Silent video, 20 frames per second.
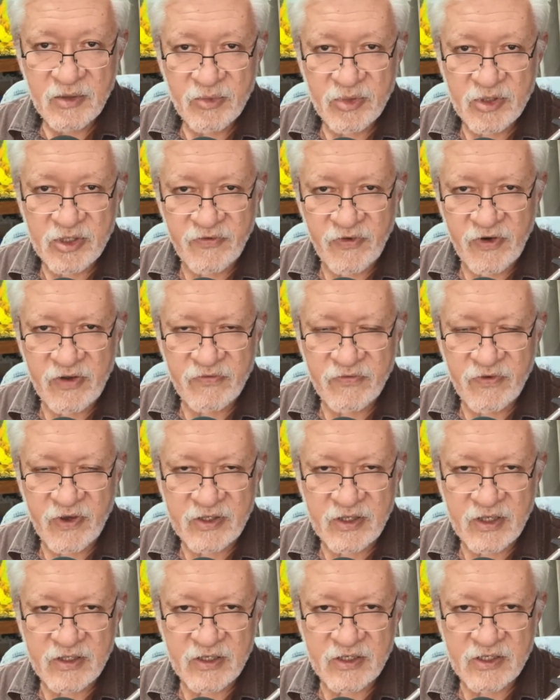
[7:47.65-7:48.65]
But the very
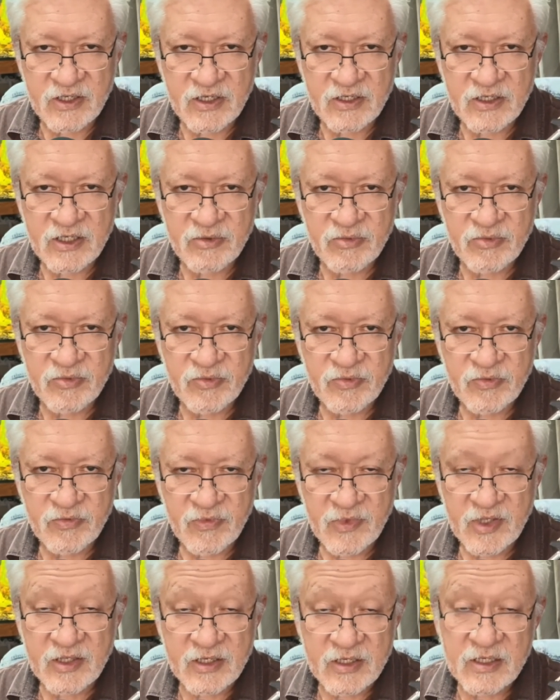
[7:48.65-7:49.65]
fact that
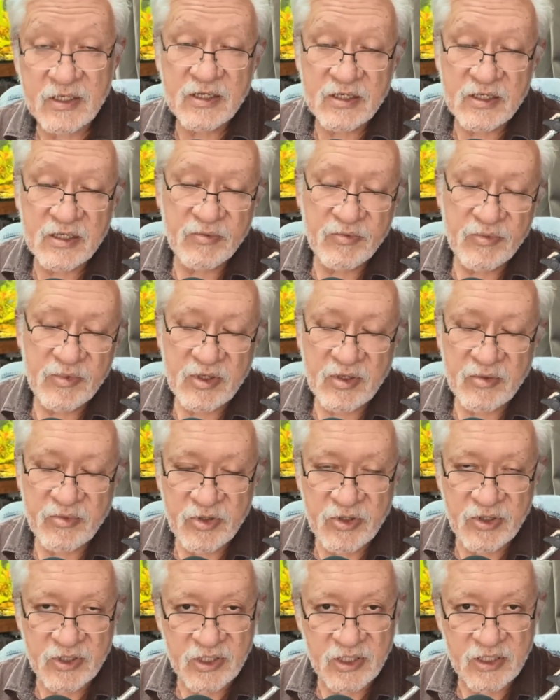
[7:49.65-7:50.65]
the
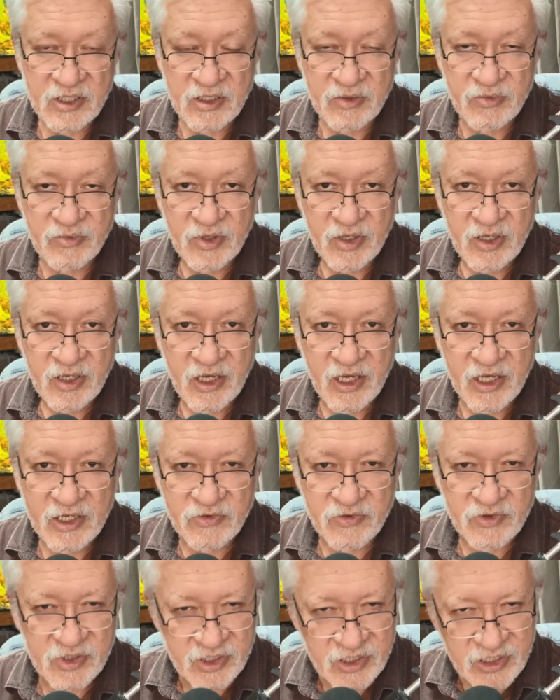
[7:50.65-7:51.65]
computer system
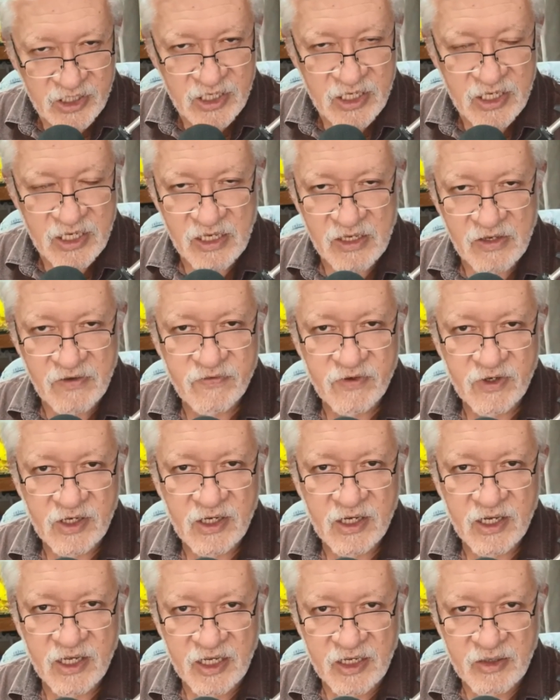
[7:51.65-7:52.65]
has received a
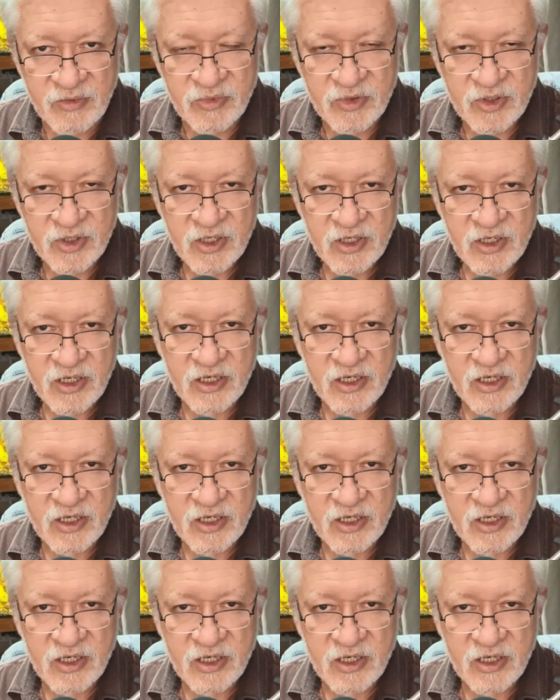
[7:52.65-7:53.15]
claim